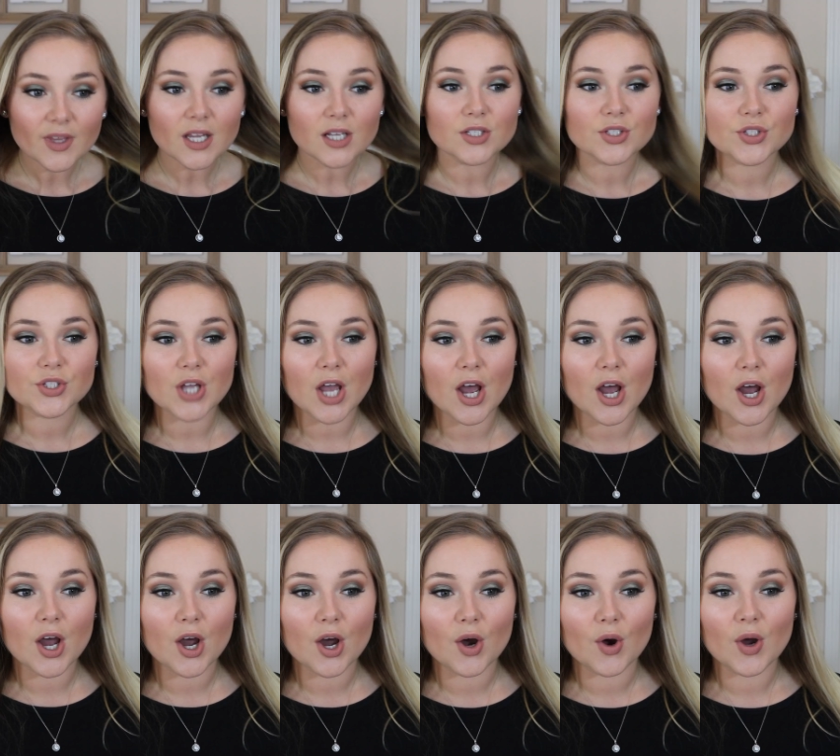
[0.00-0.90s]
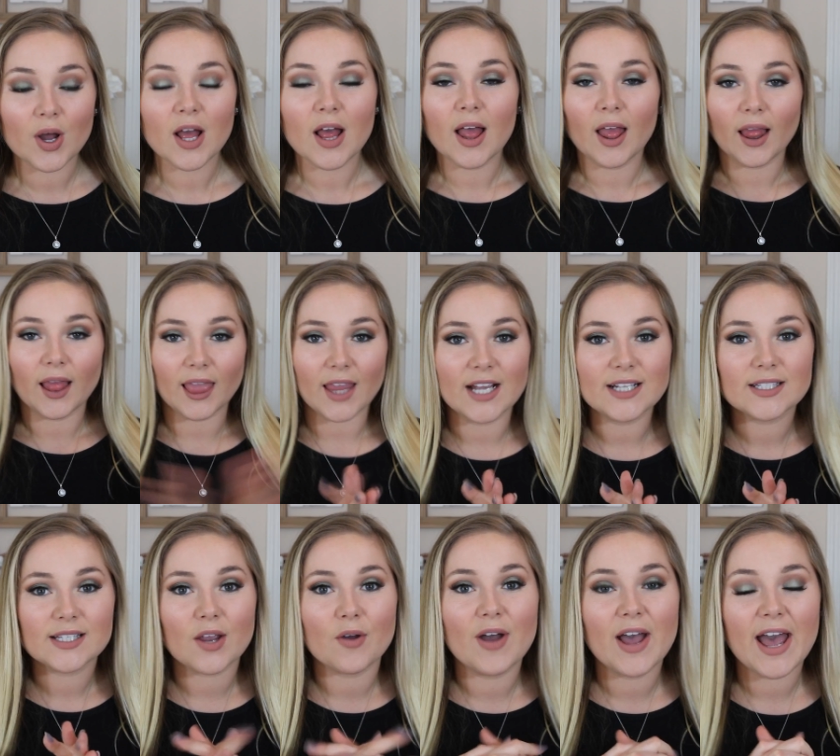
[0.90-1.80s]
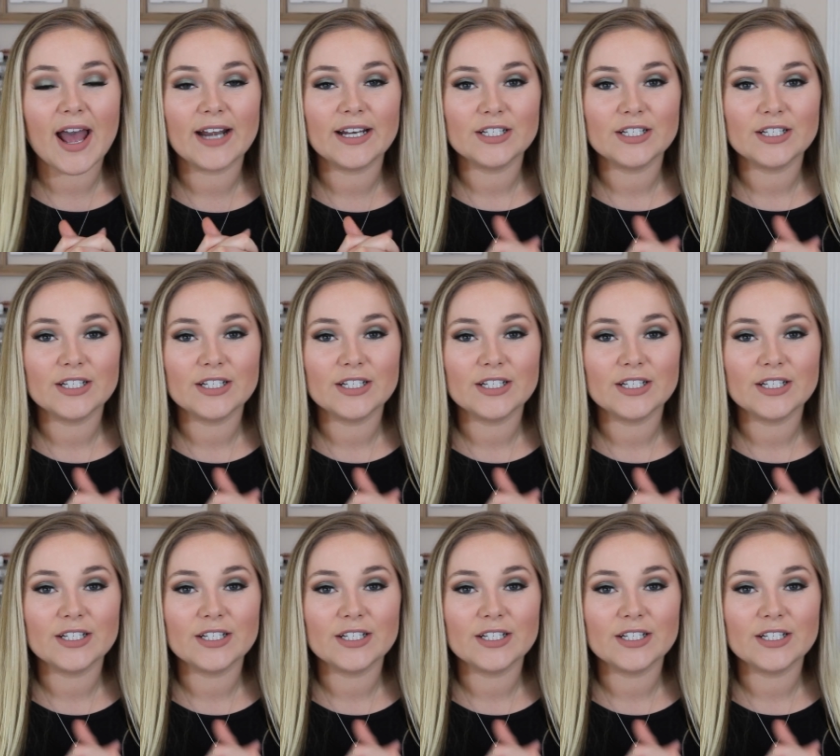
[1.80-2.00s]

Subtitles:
So let's go ahead